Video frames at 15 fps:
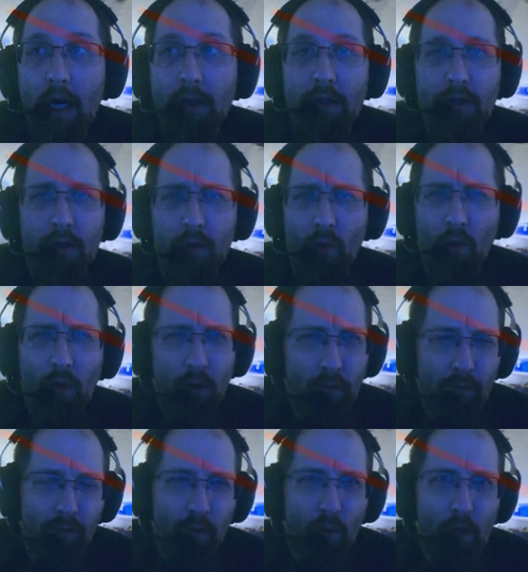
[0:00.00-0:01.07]
as your
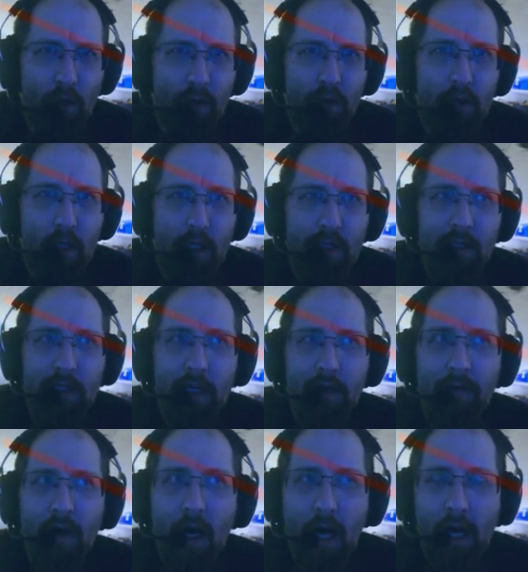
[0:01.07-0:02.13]
workforce instead
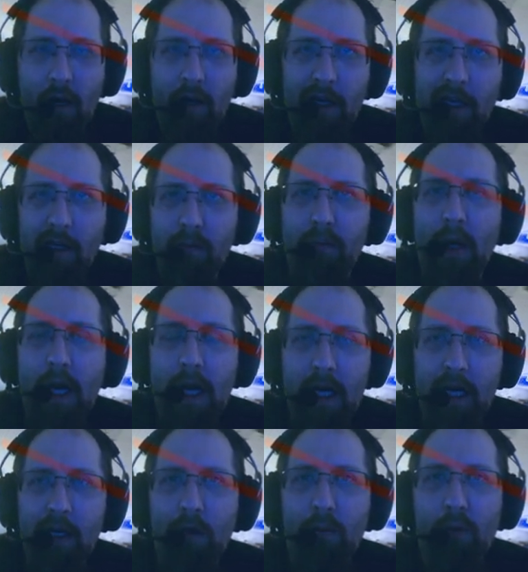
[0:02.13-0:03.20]
of hiring and
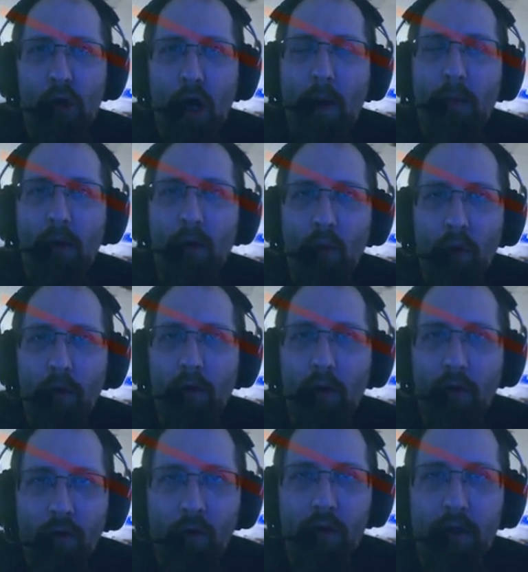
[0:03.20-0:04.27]
paying a proper
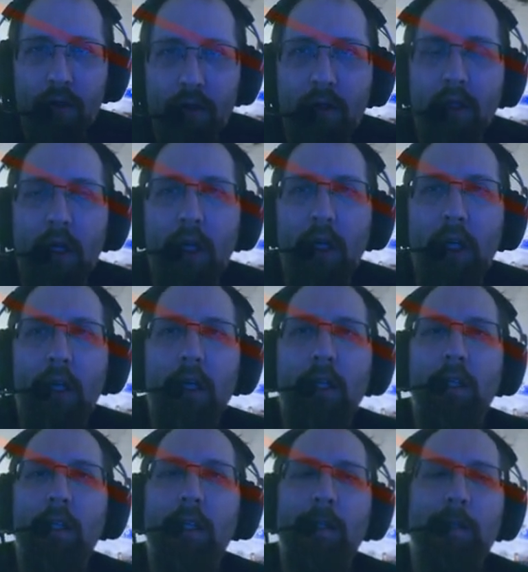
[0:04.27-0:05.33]
workforce.
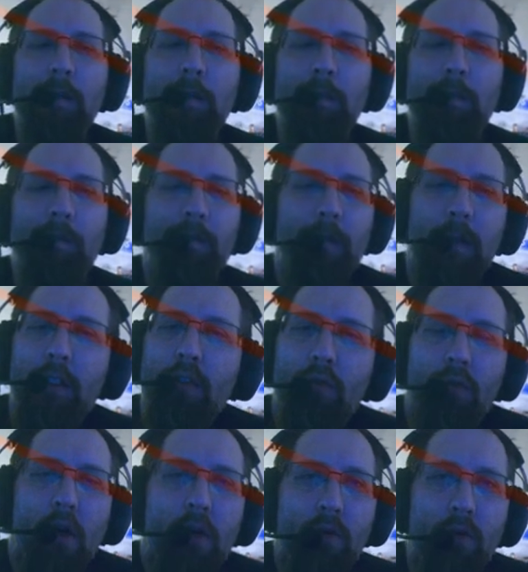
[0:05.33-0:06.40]
It's
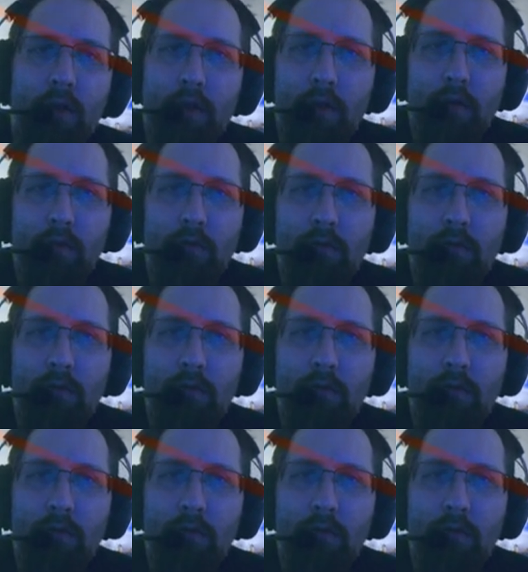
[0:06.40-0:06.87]
gross.